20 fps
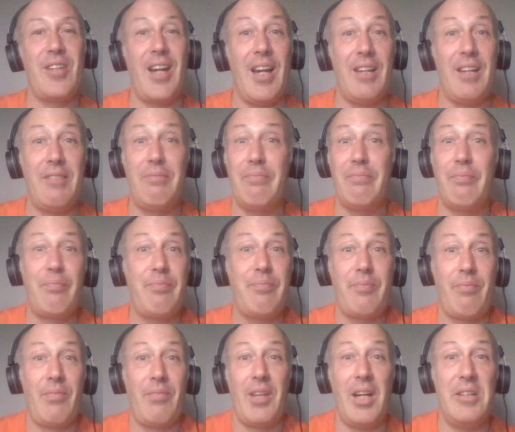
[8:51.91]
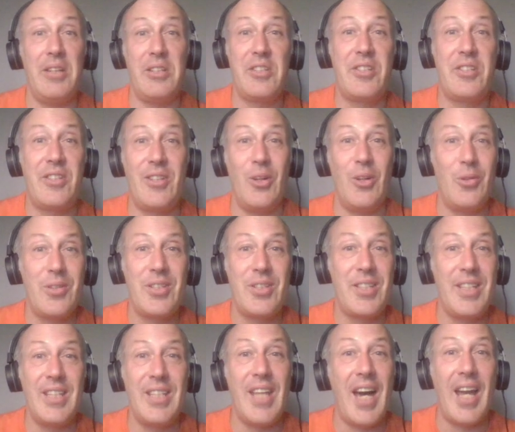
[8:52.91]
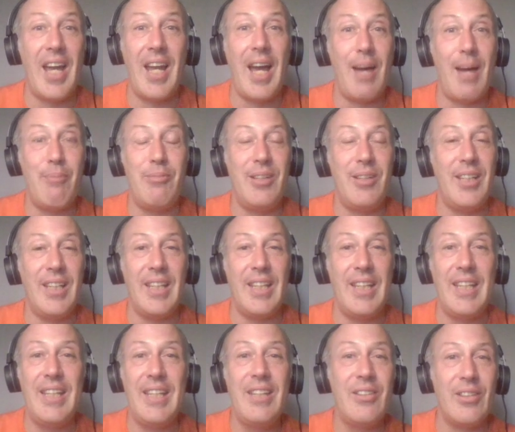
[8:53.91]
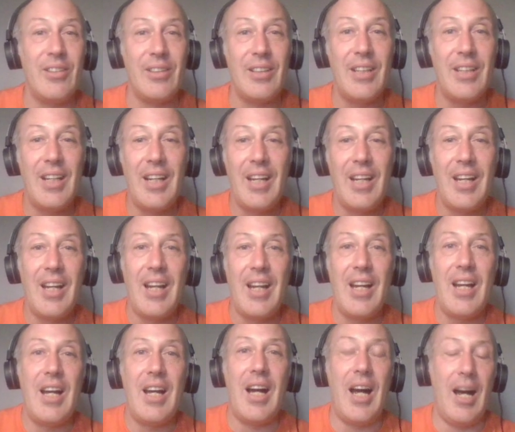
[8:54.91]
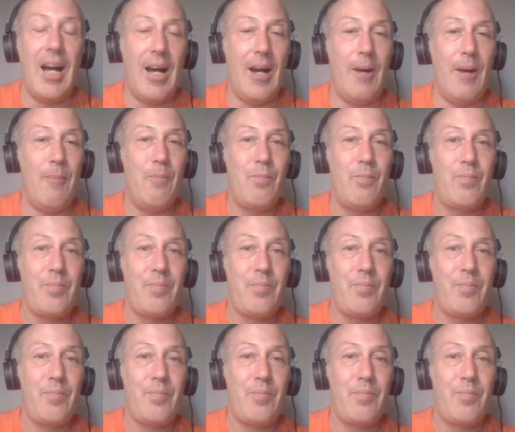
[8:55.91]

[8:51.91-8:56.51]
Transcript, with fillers: I I just don't see that happening either. Um,